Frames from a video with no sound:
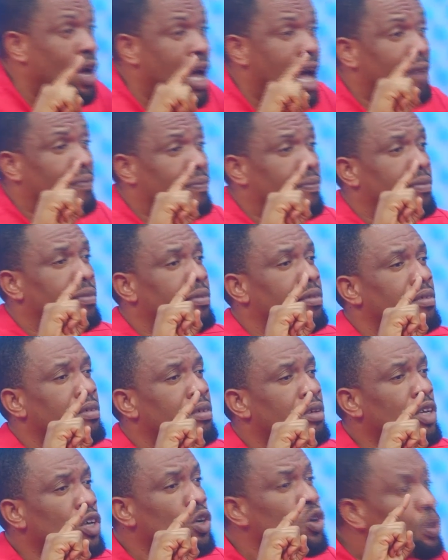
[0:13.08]
have
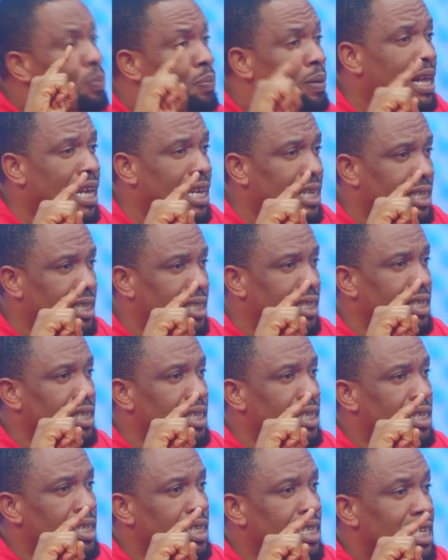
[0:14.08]
good players.
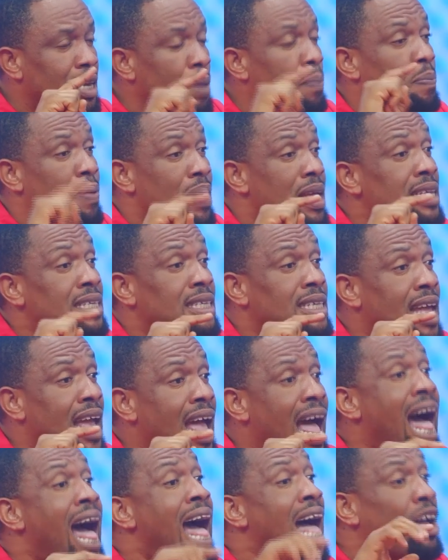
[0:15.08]
The players there
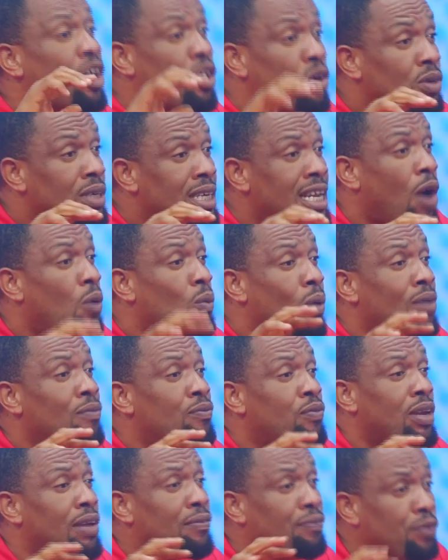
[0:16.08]
are good. They are one
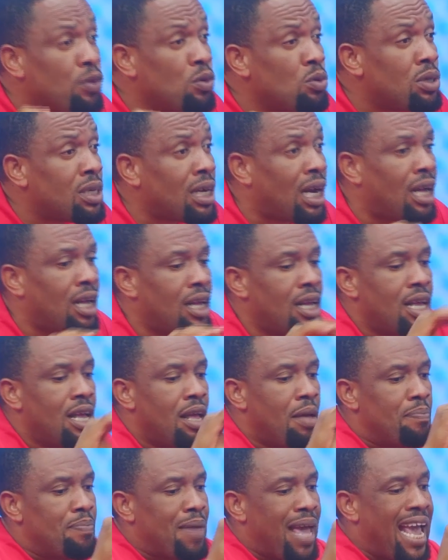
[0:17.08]
for the future.
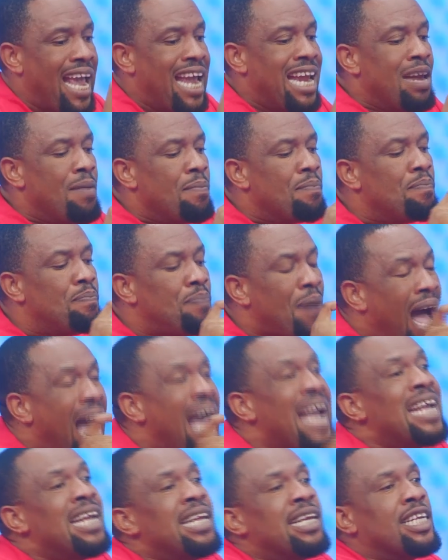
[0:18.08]
But in
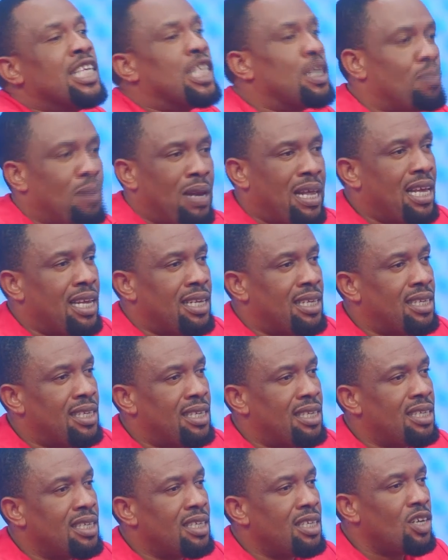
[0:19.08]
buying these players,
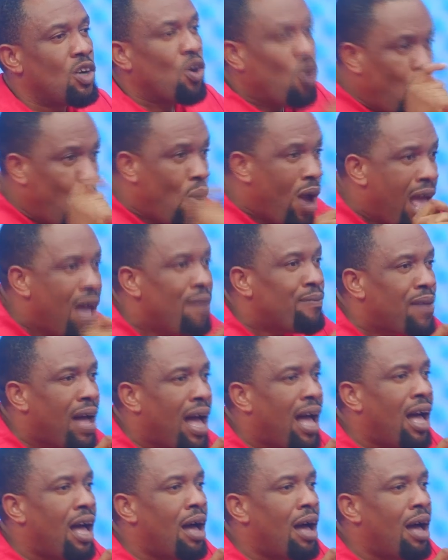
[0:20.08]
whoever